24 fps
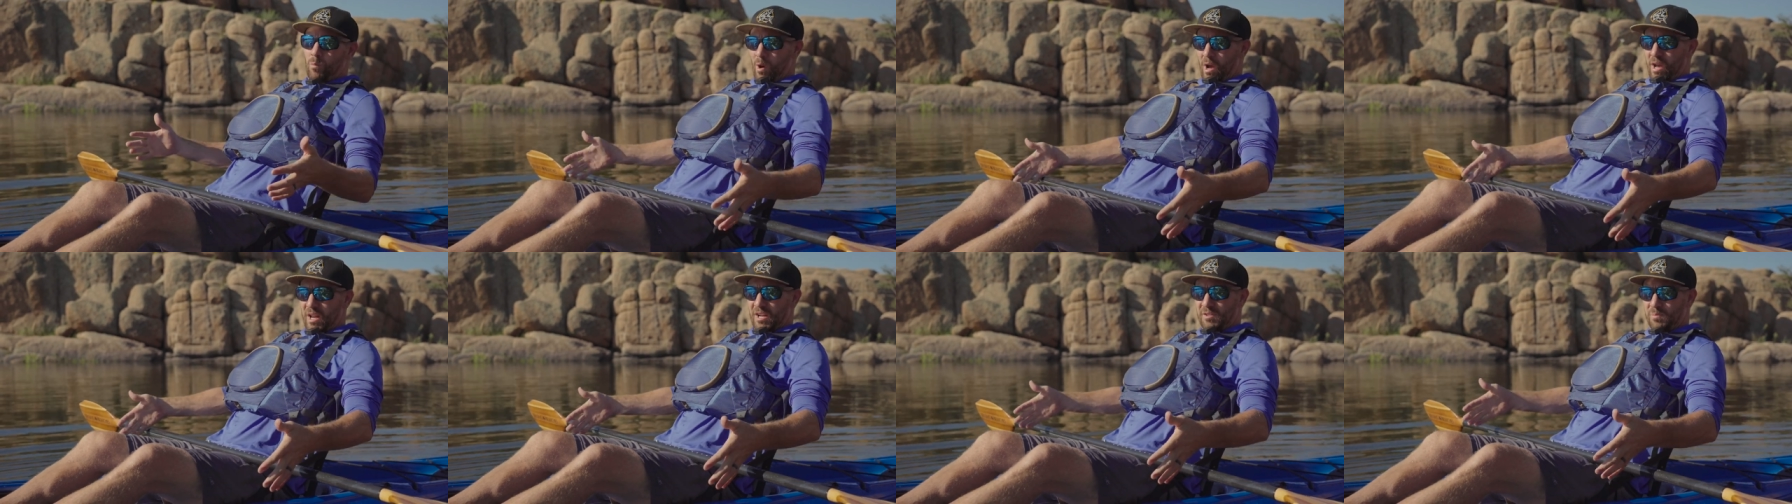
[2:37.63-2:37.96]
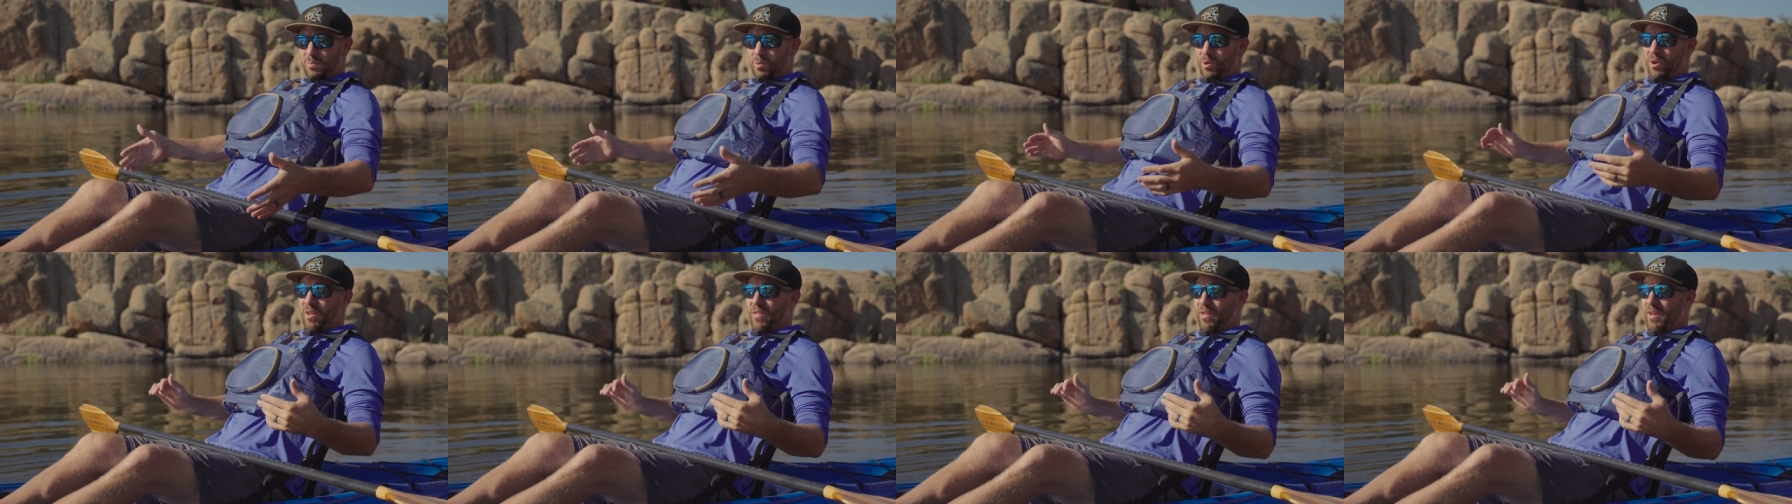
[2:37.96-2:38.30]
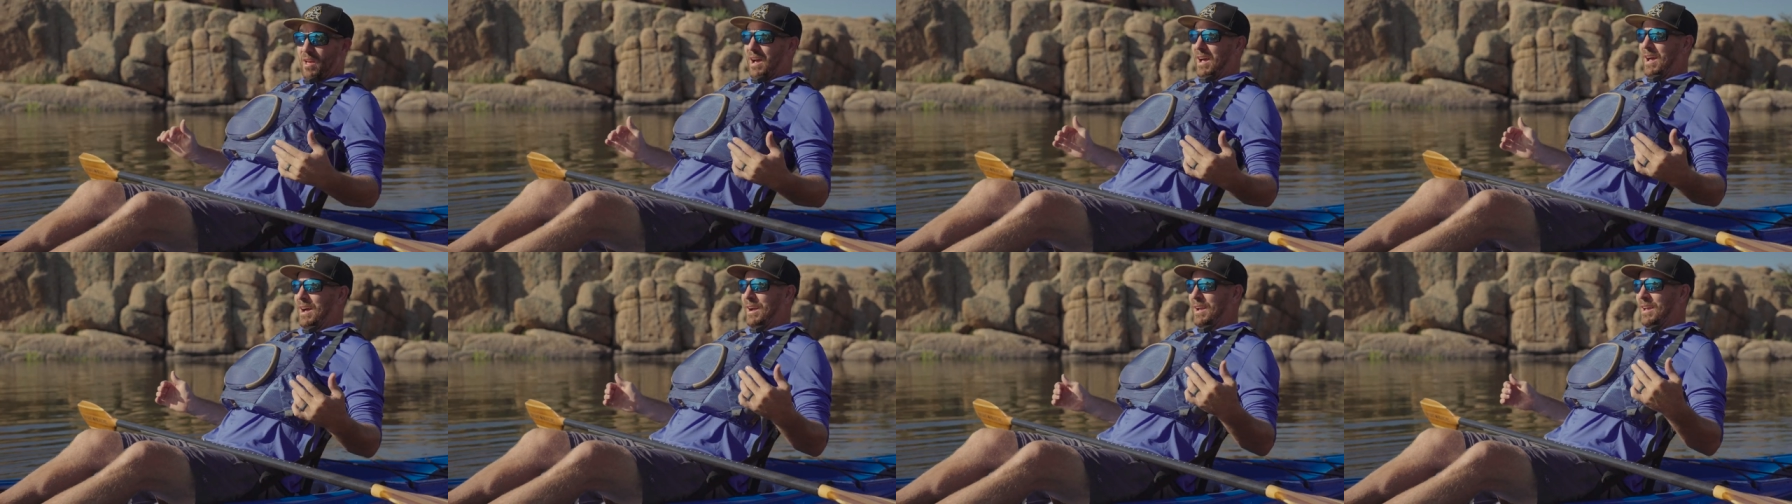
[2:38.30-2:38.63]
widest point of the
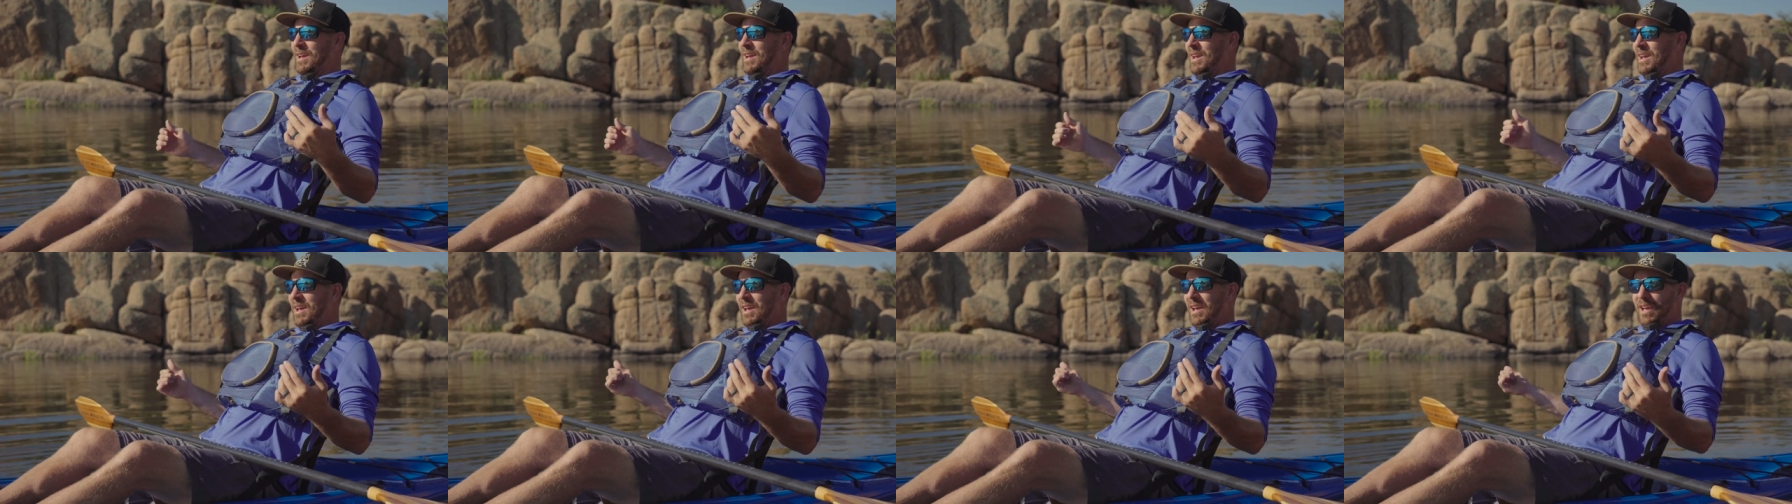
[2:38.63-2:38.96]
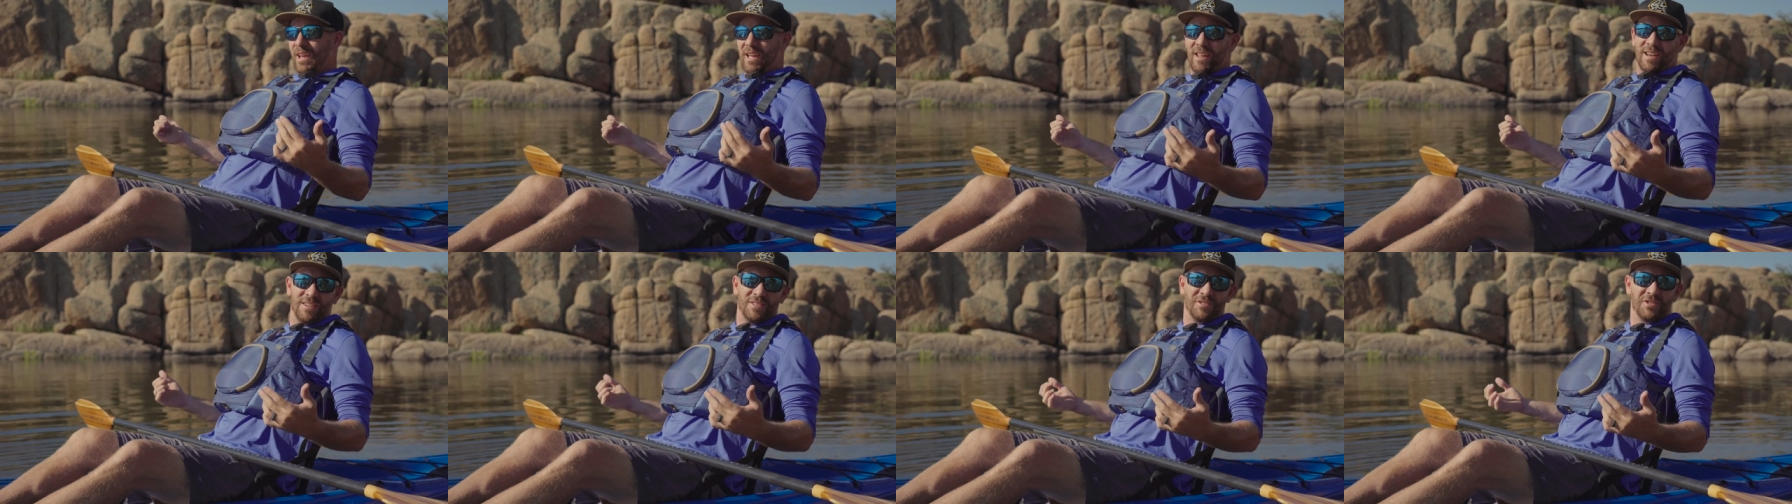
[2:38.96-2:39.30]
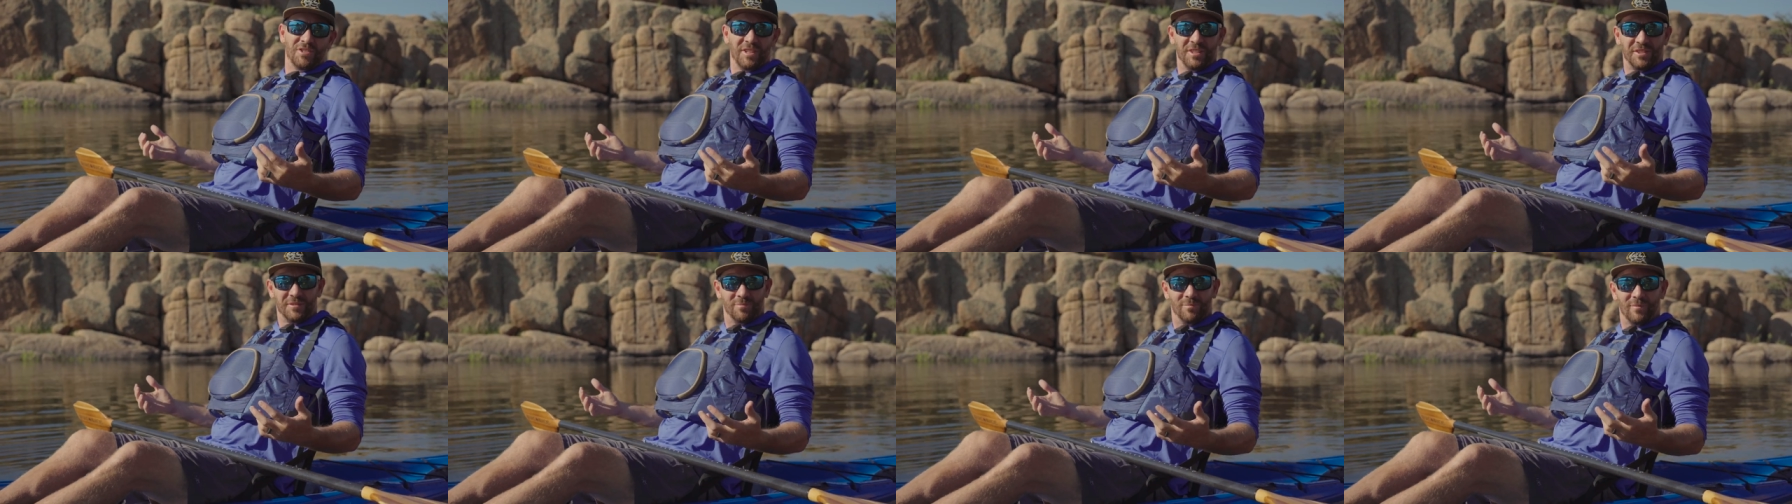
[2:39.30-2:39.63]
kayak, and it's
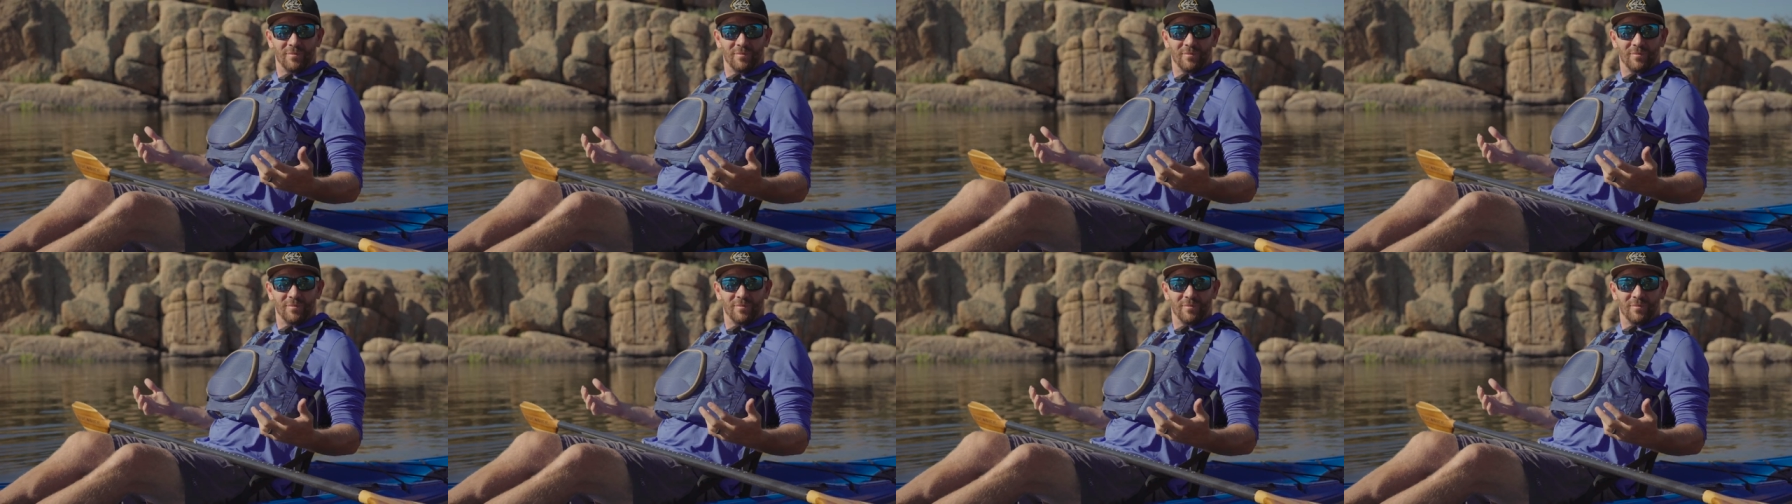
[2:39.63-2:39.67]
just